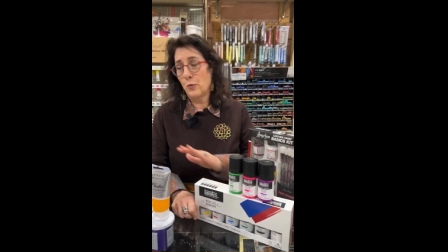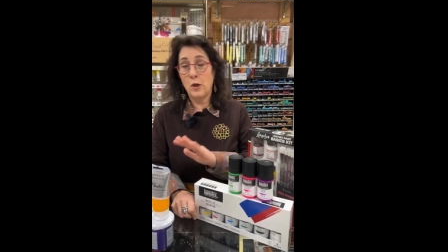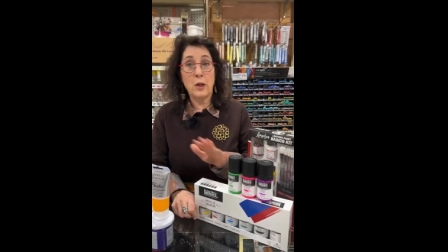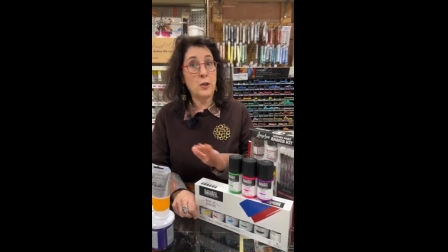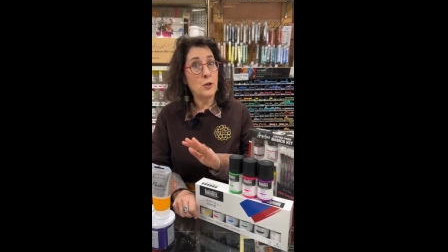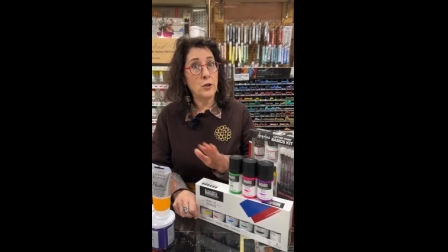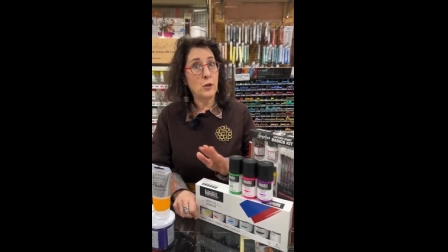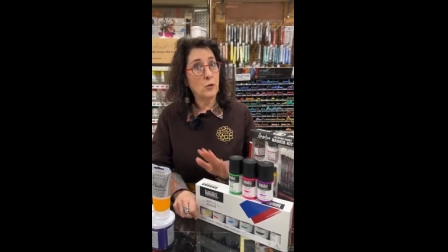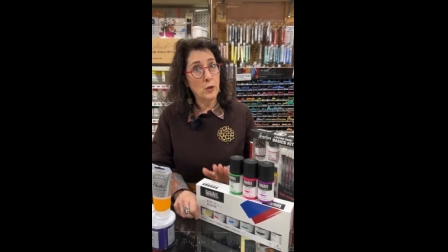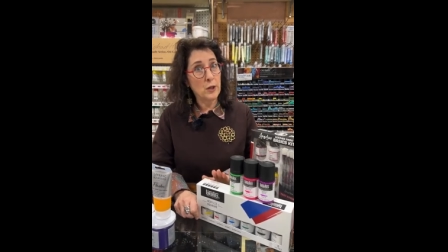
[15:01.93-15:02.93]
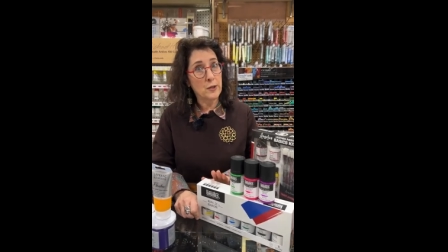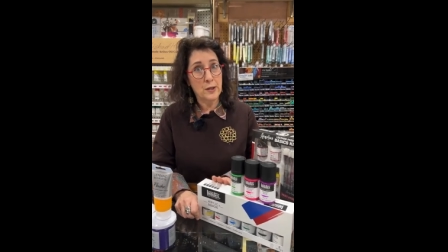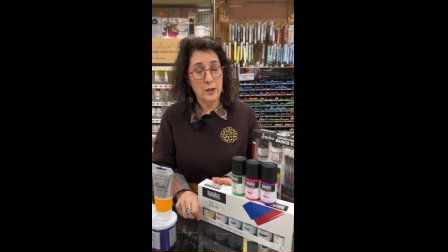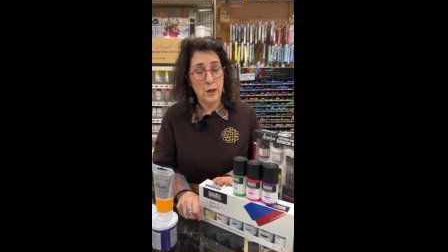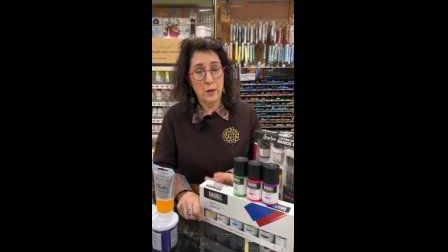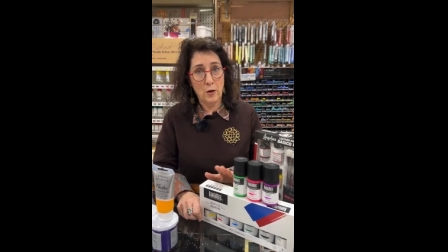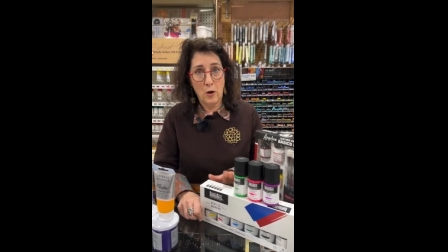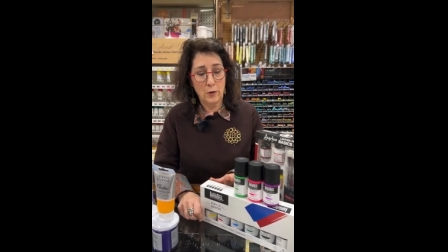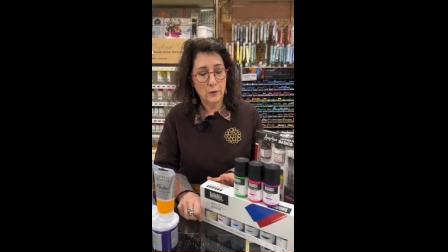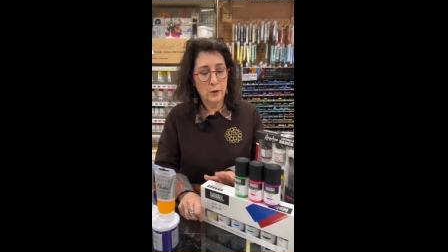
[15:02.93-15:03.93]
So we're not touching acrylics today at
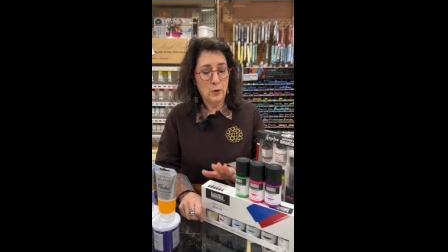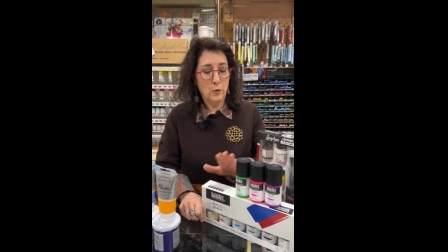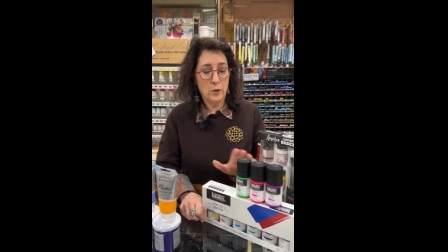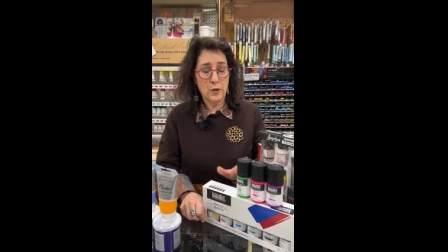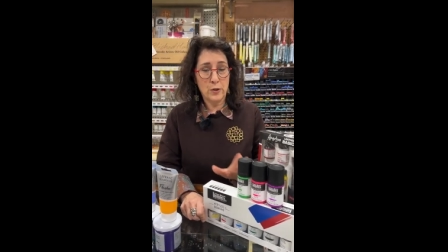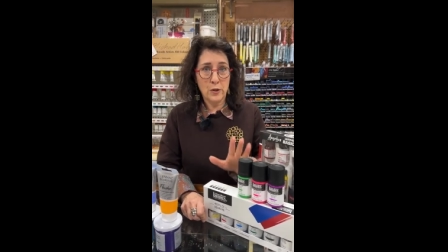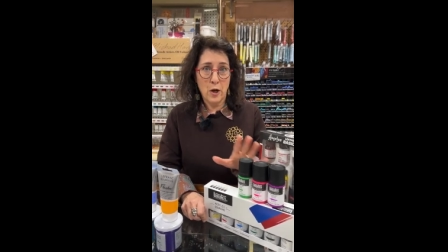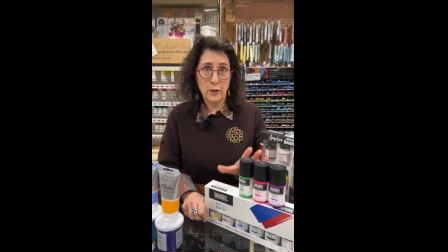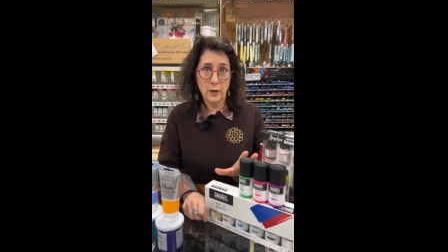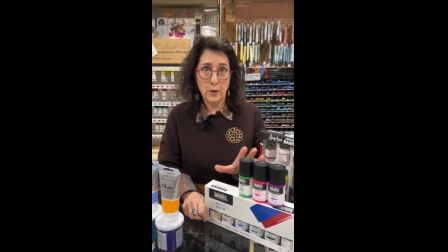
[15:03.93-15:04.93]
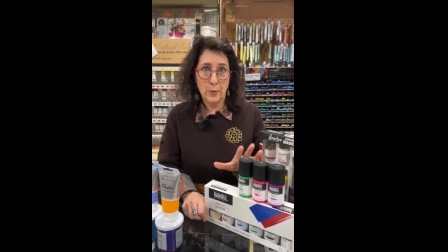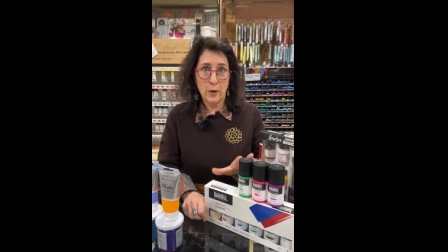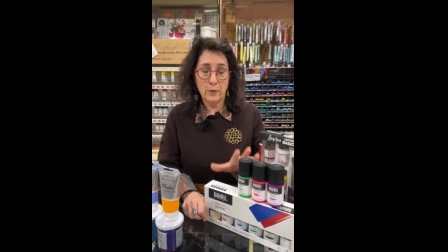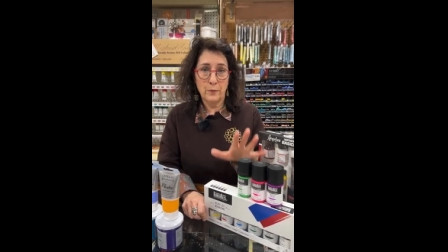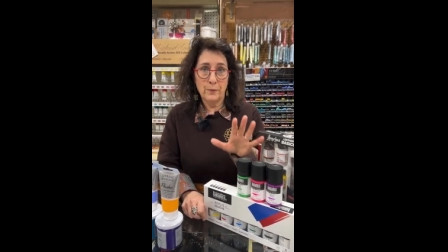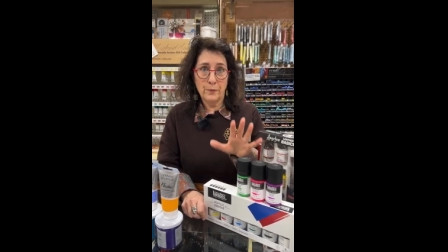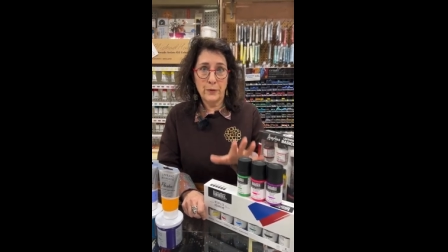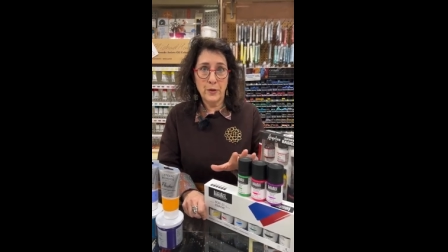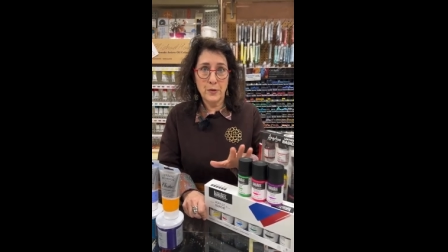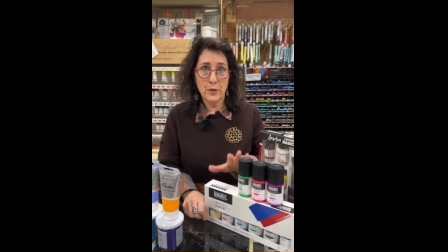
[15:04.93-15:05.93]
all. We're just talking about
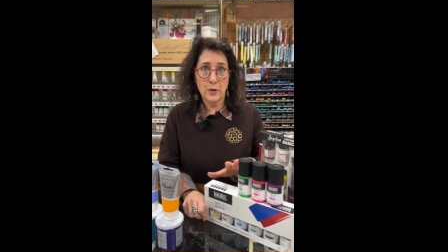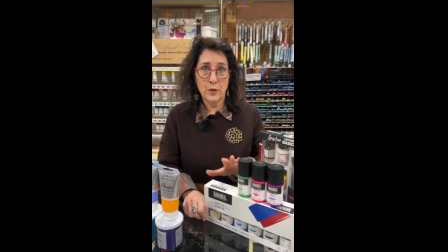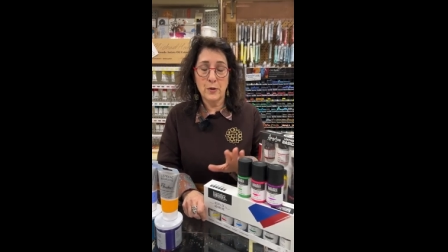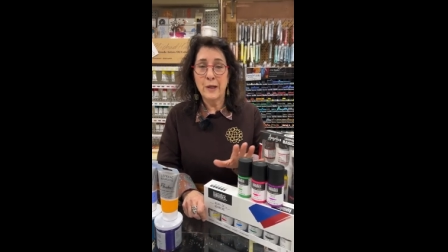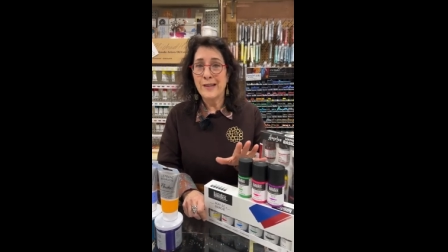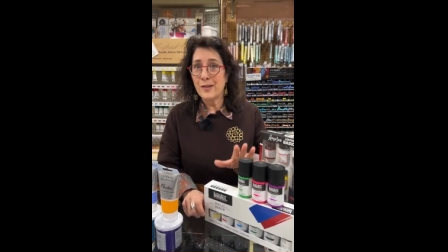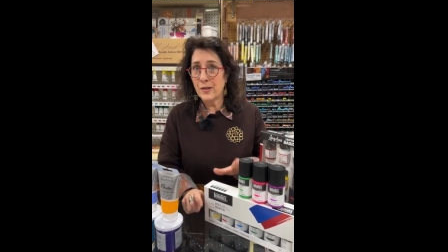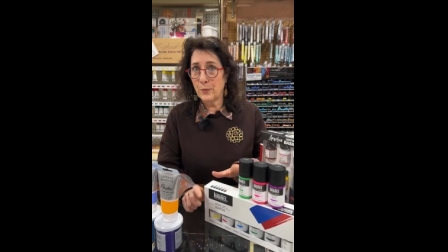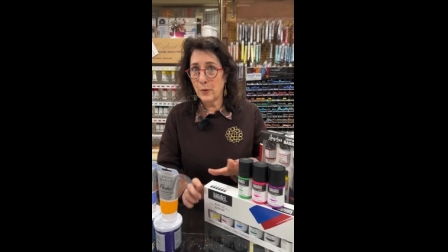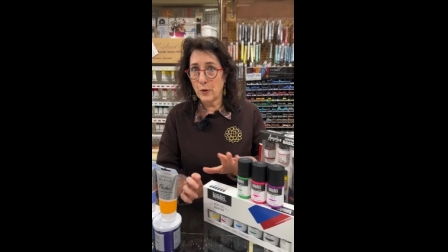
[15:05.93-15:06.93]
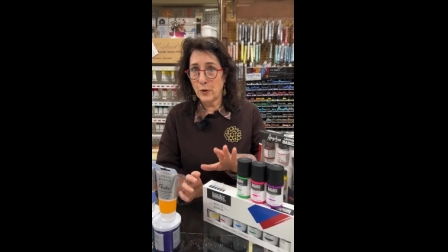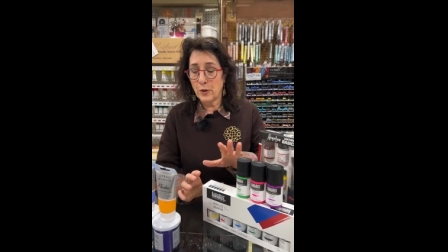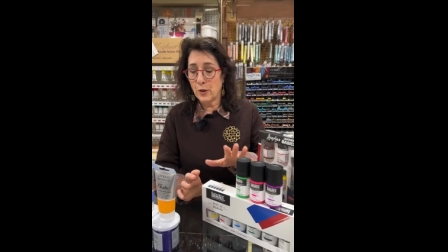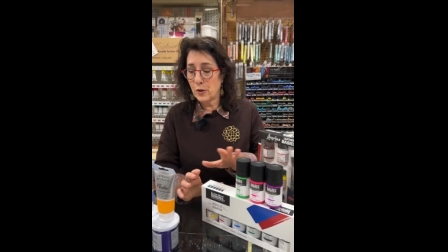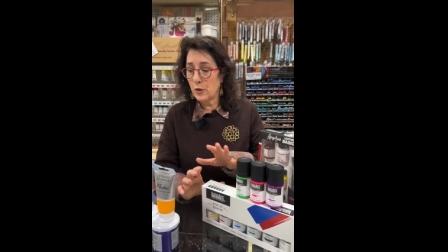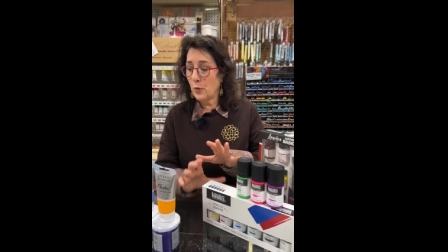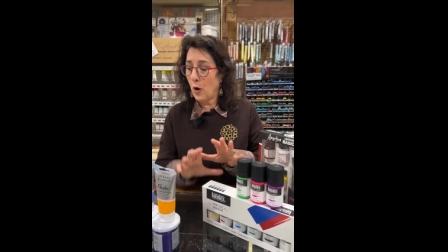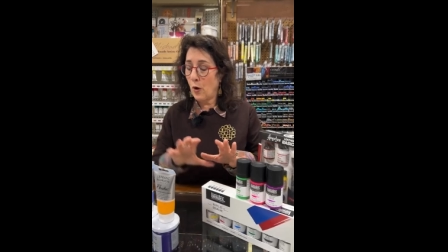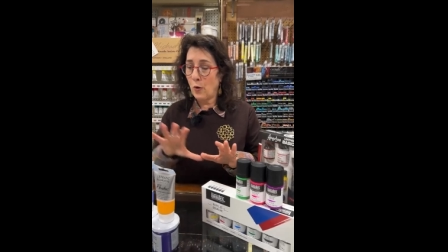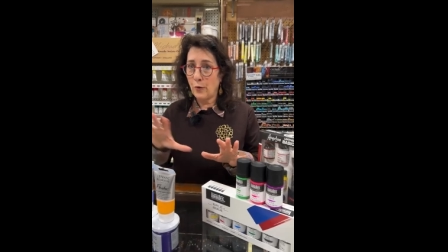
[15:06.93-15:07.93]
things that are similar to
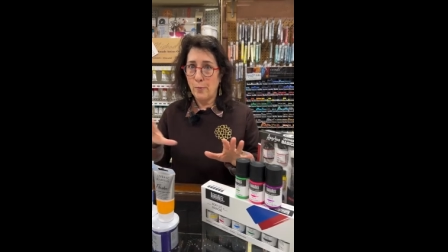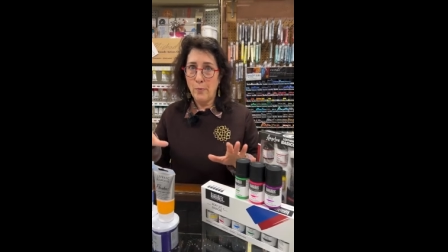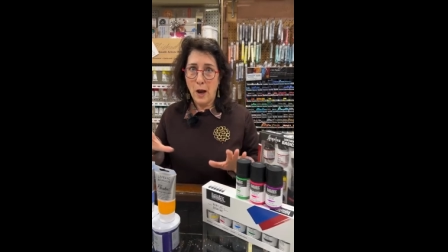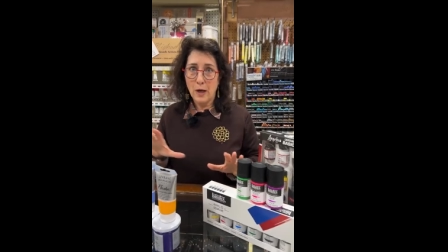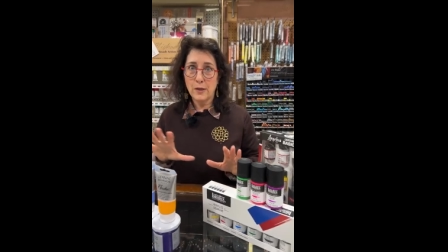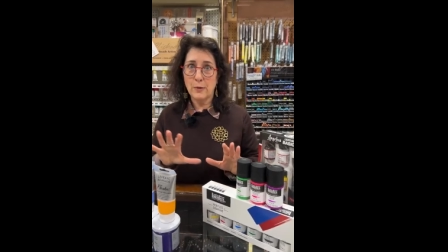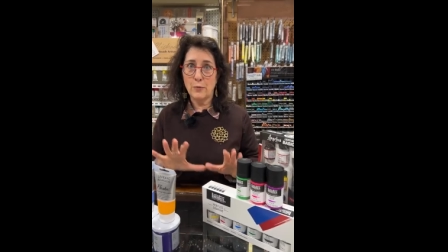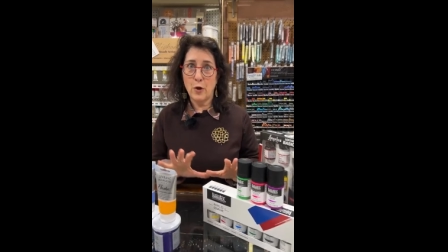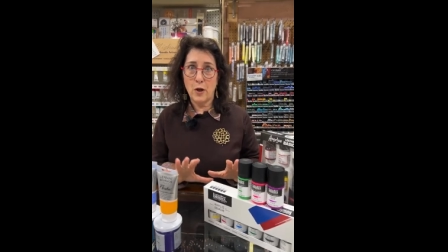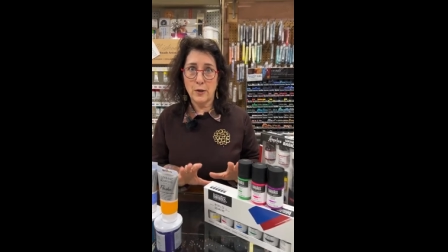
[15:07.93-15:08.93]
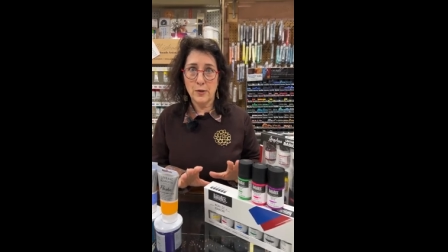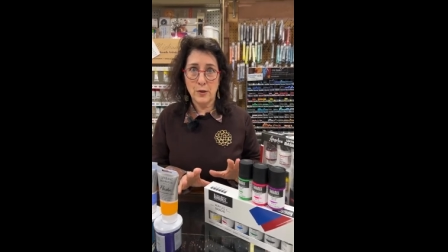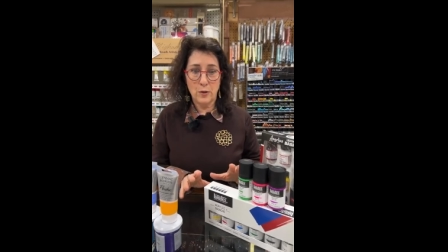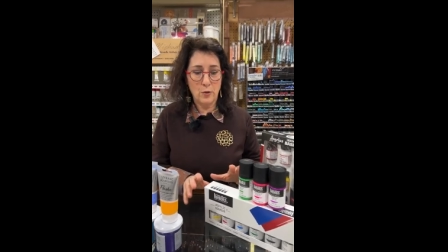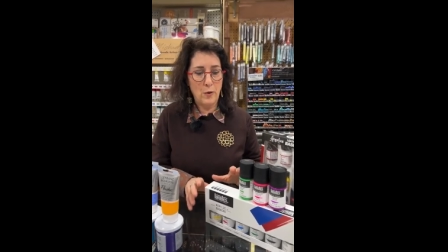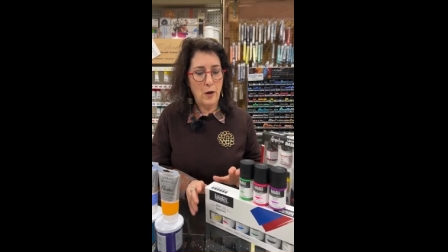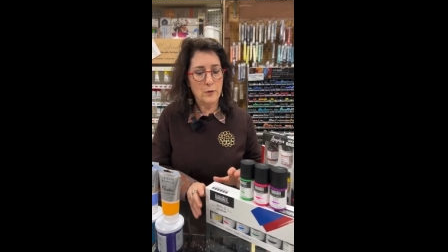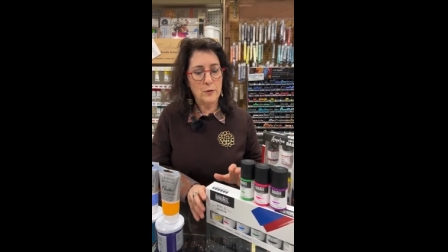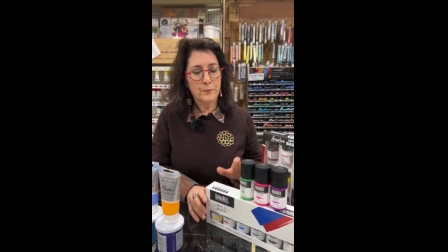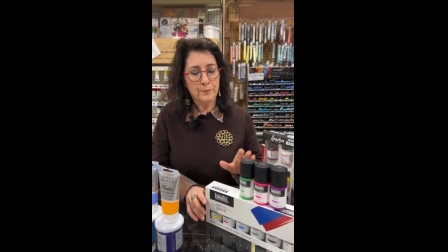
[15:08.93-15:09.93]
all the matte products that are
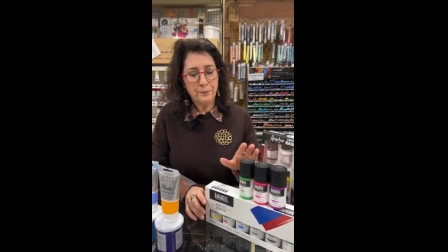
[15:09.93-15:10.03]
around.